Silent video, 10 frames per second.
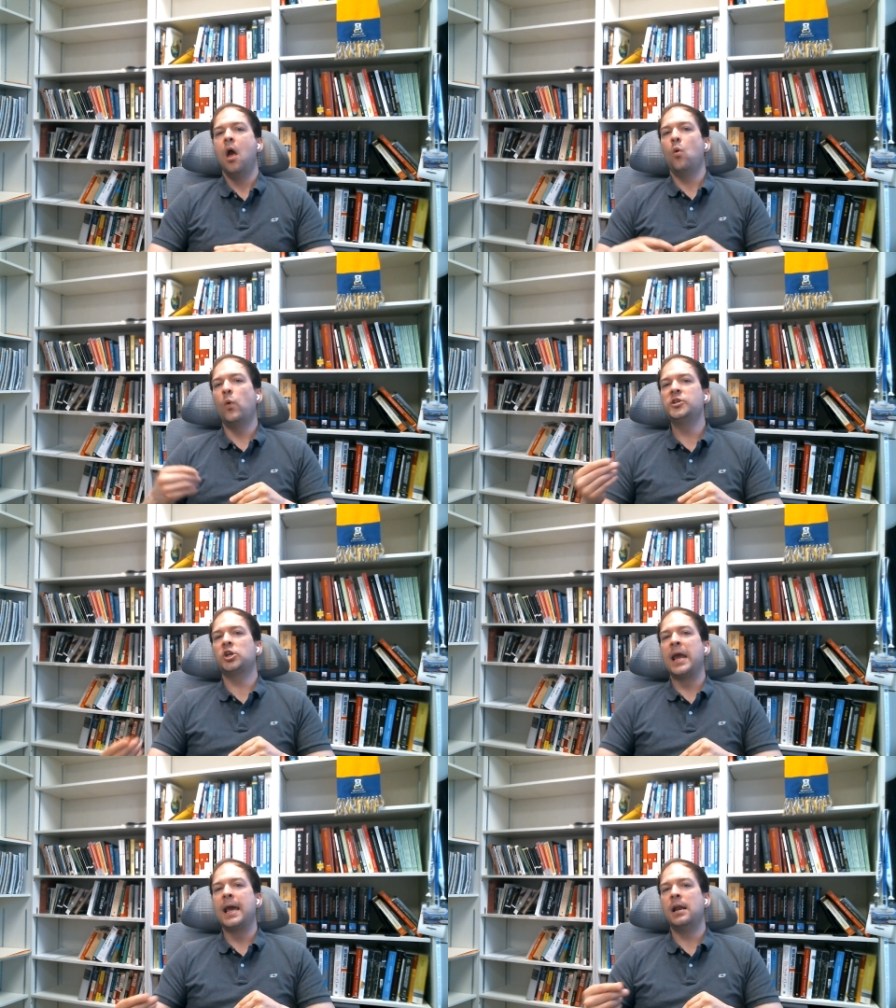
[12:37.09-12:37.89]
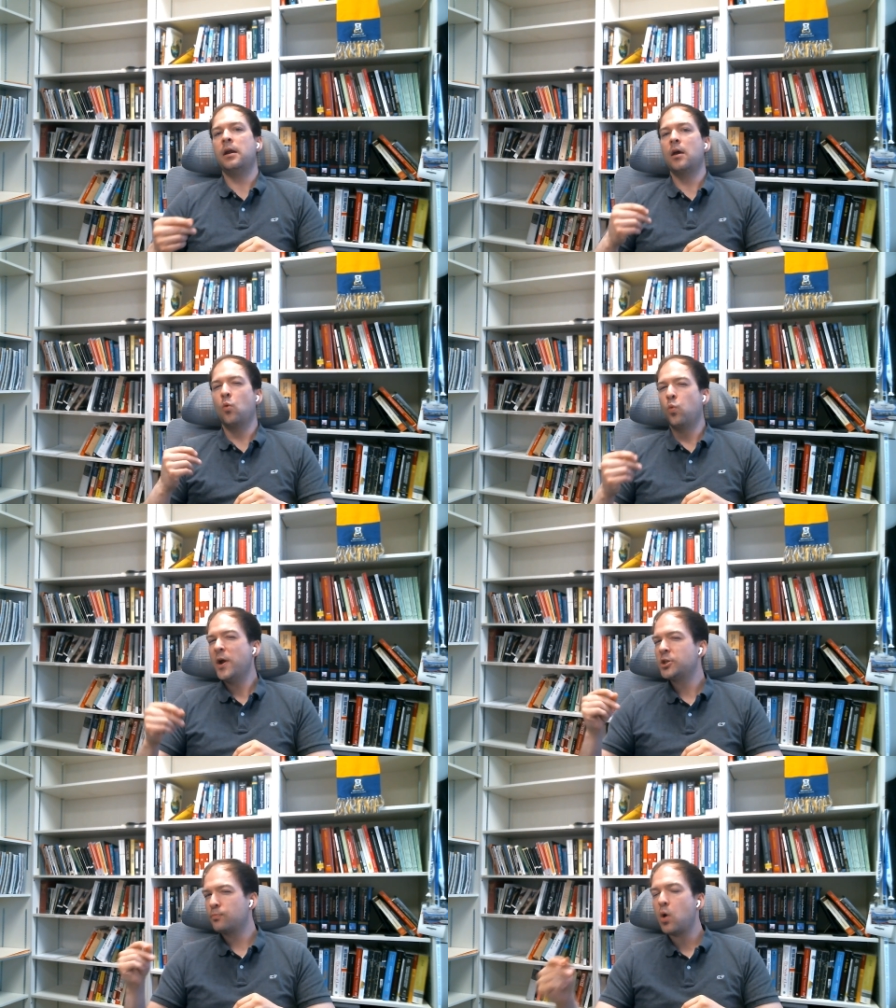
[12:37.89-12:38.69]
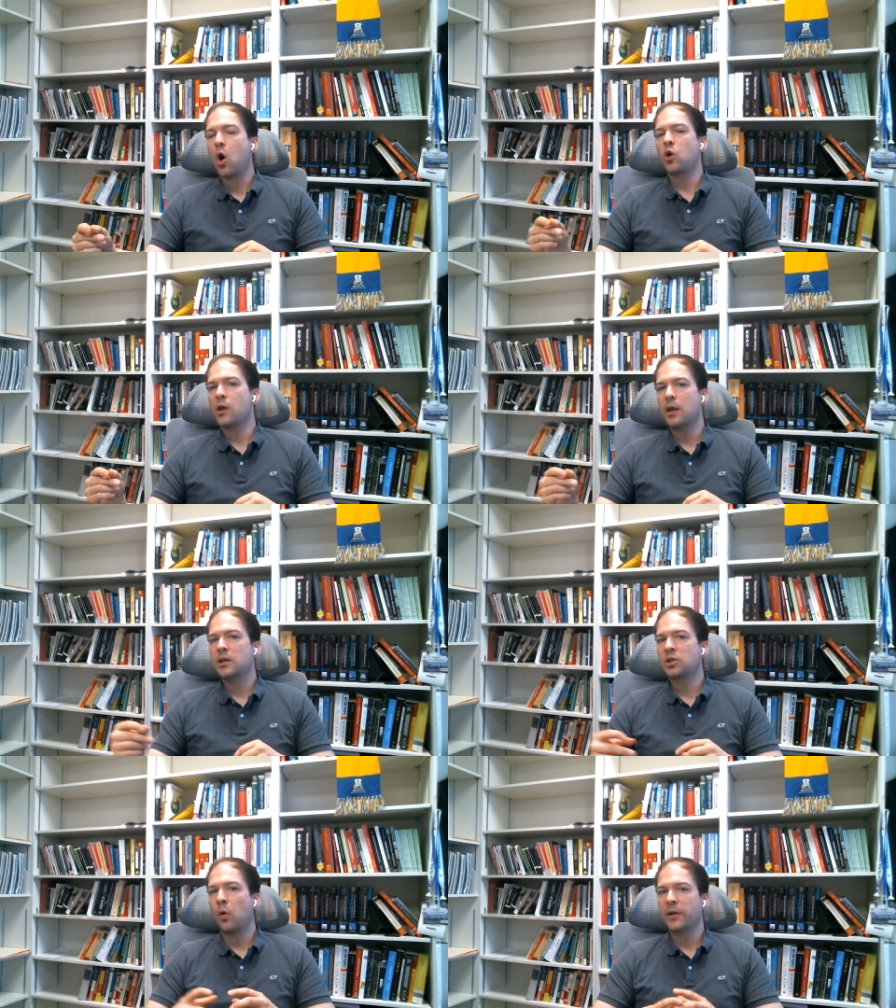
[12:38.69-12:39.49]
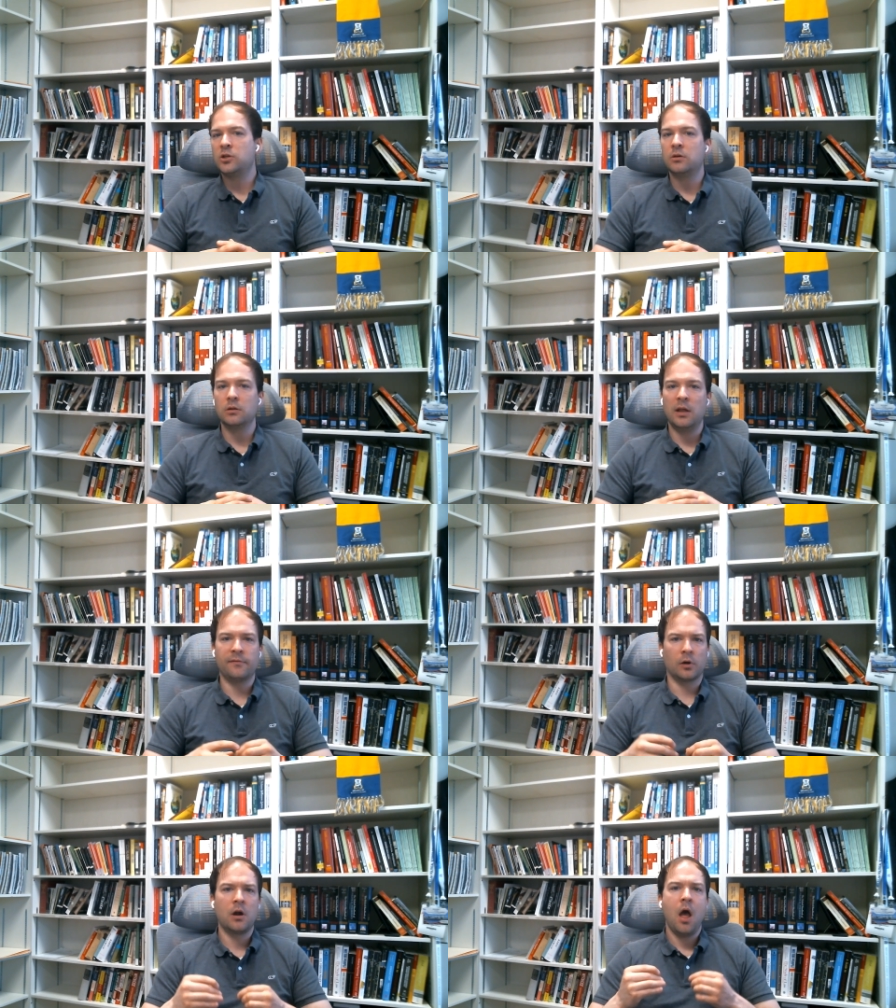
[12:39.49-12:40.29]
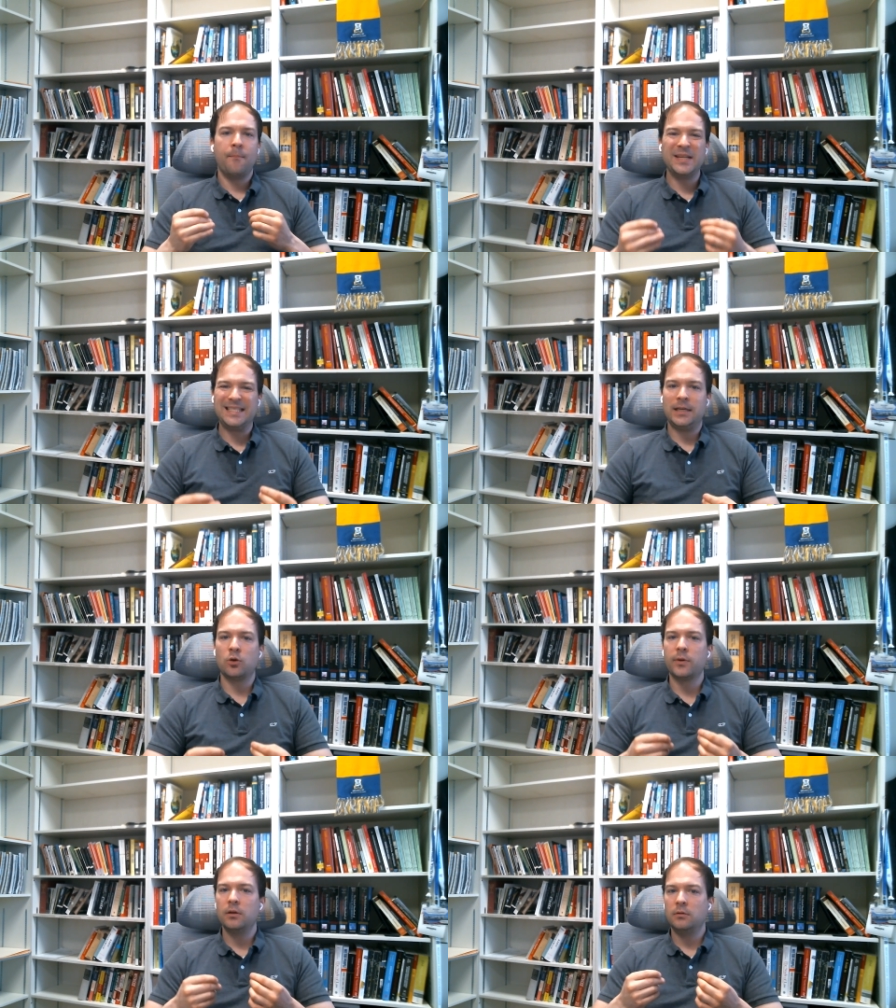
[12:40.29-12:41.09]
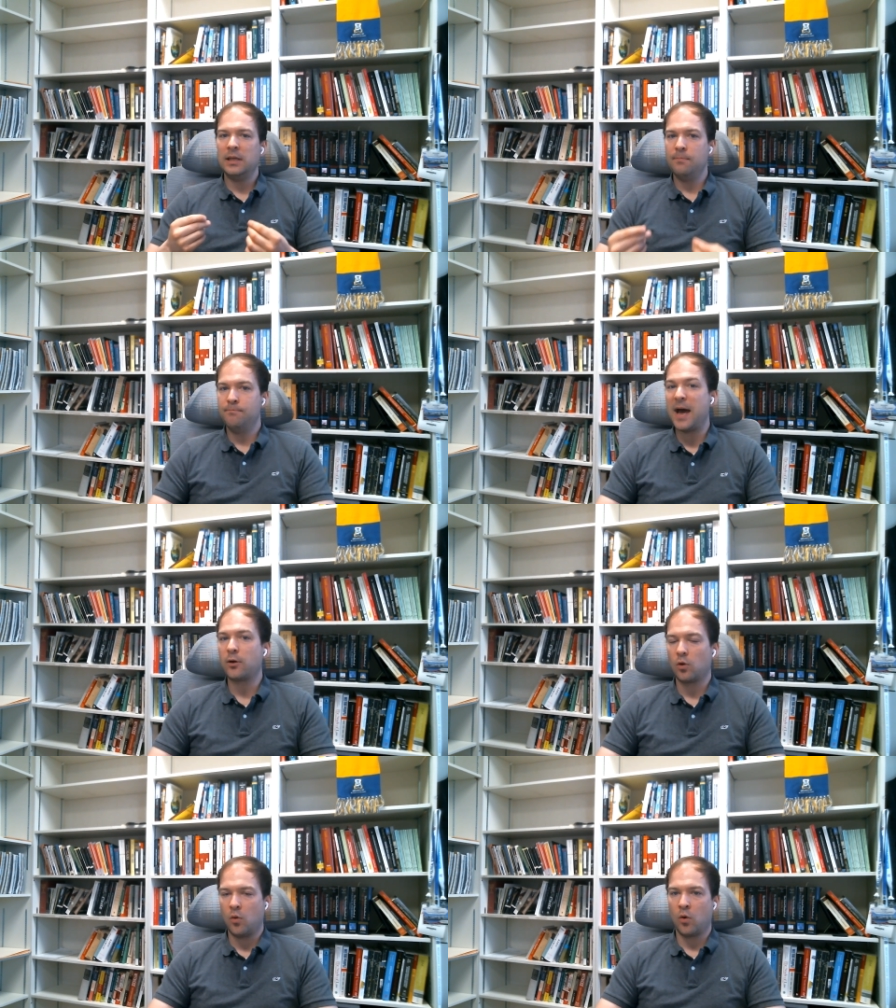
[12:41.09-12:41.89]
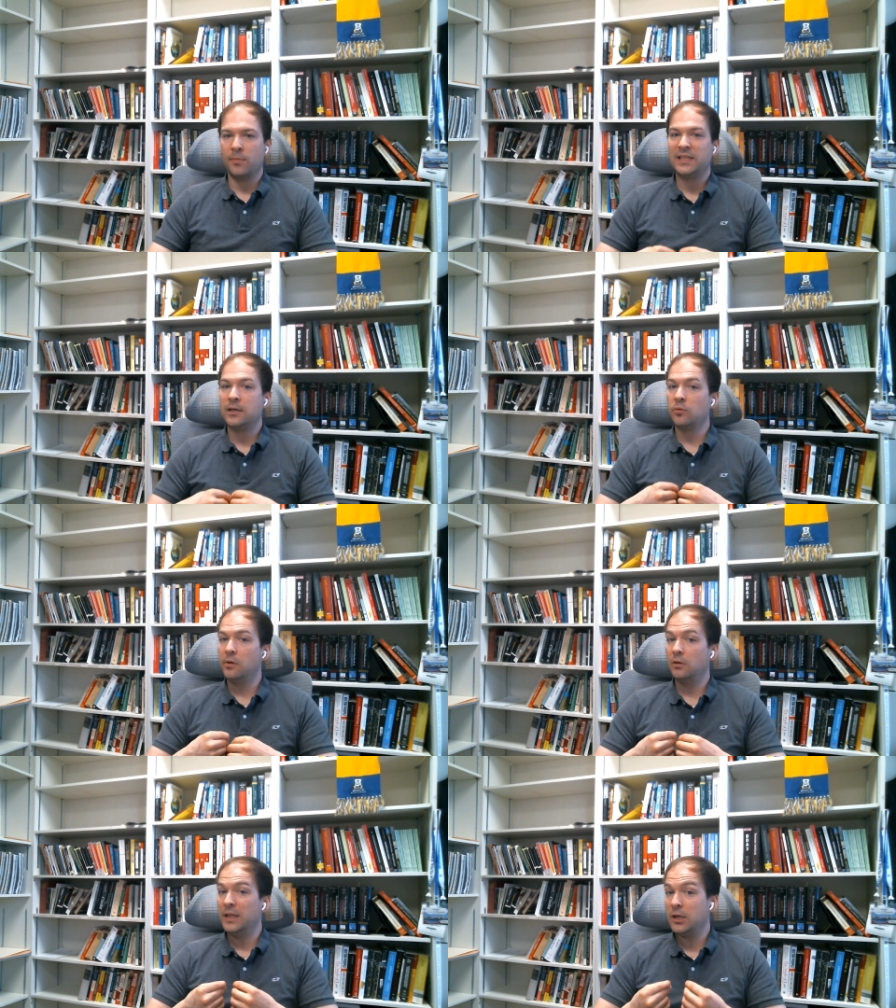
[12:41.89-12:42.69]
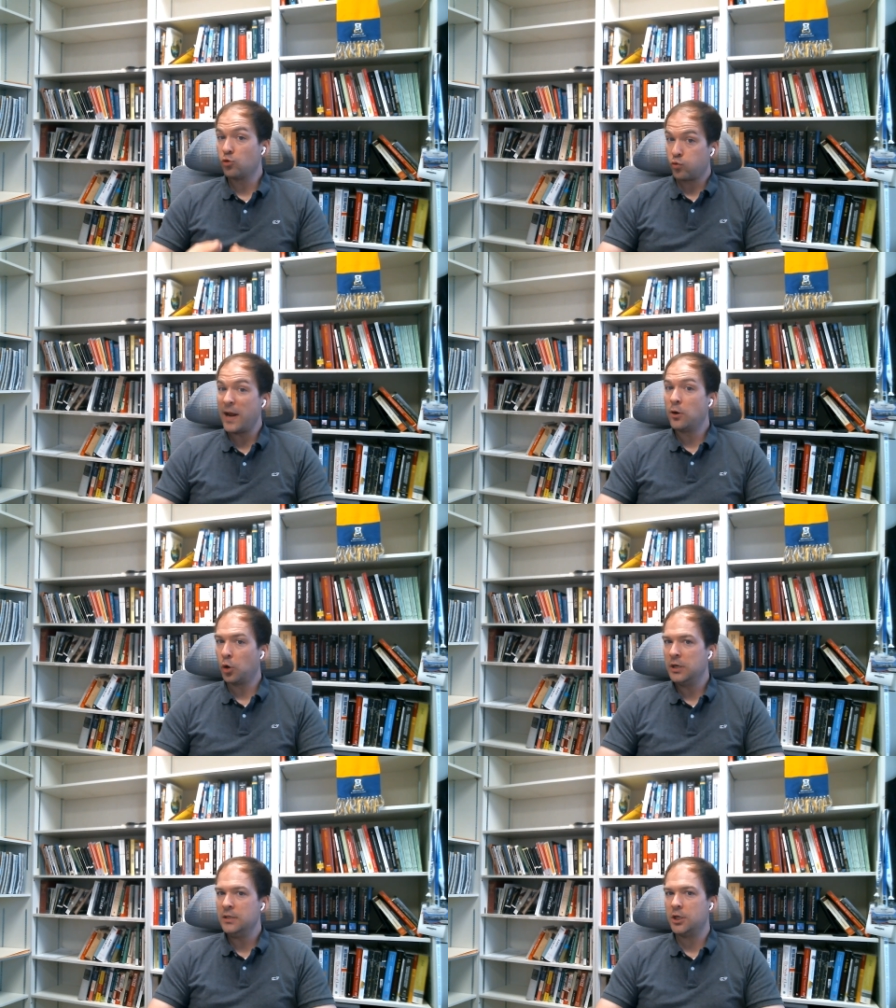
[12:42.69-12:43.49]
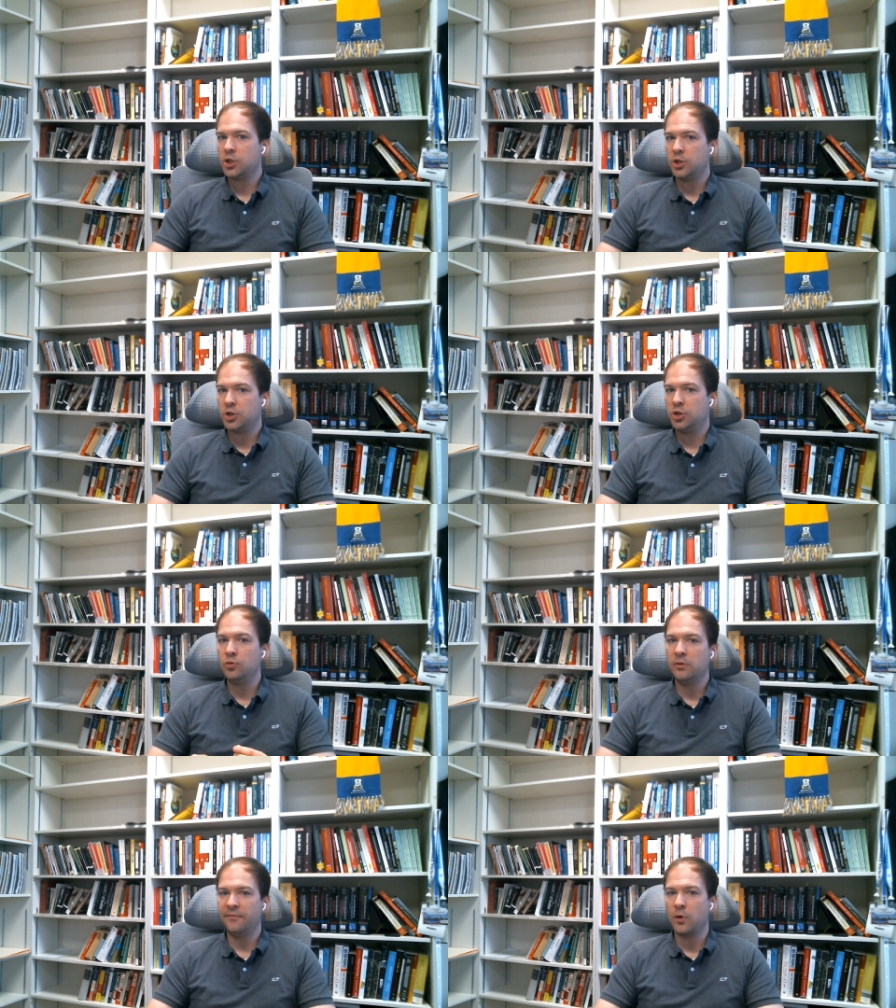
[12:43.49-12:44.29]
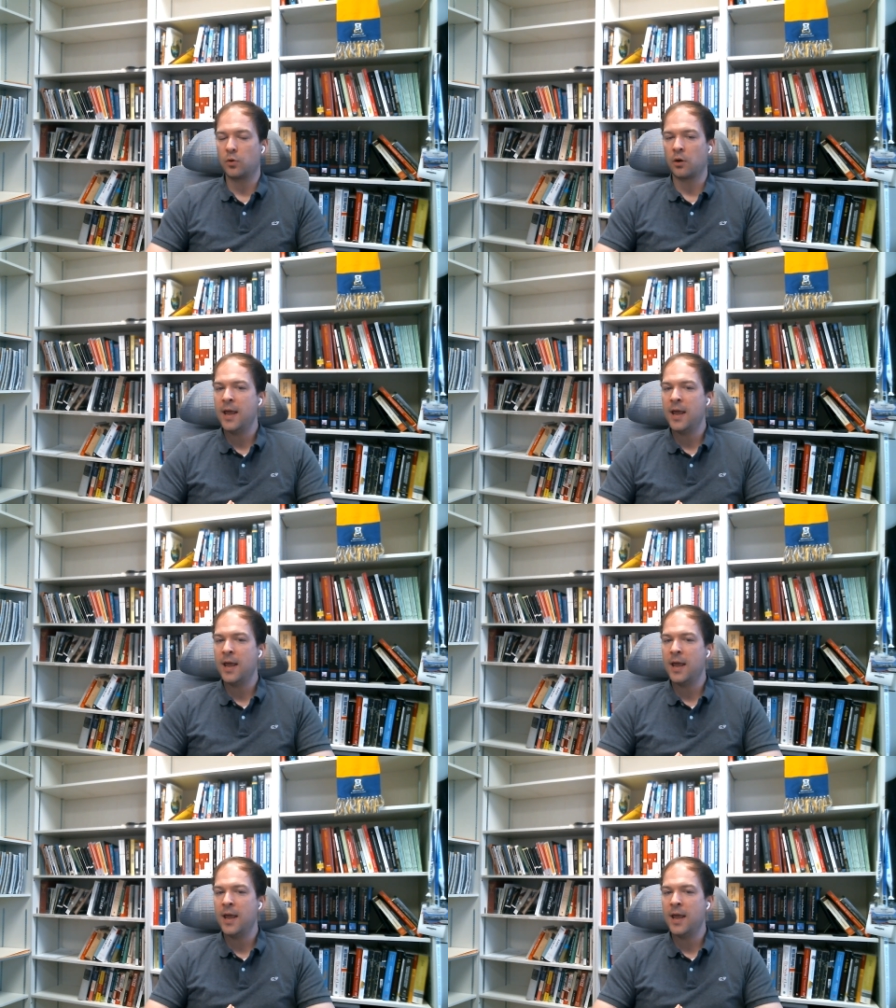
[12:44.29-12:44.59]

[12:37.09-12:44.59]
Which candidate, which party is going to deliver materially better or materially greater conditions to the voter